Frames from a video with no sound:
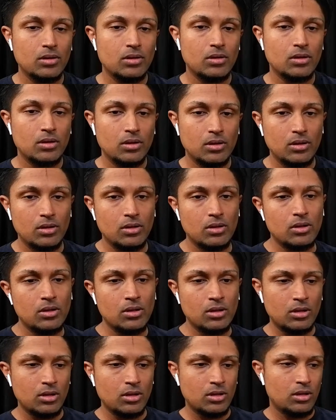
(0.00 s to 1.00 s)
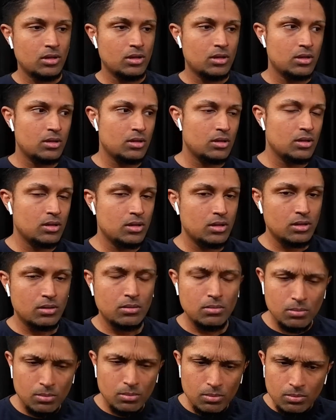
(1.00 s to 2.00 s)
So Meghan is outside shaking
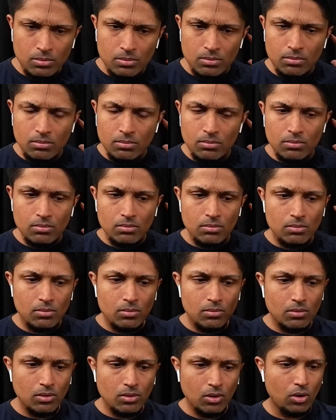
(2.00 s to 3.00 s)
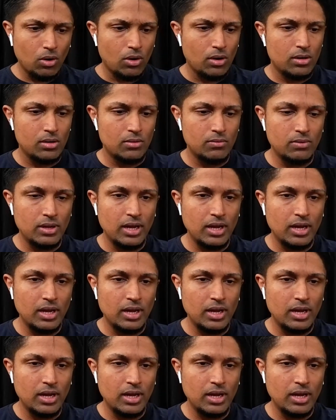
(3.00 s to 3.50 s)
hands with people outside of Windsor Castle.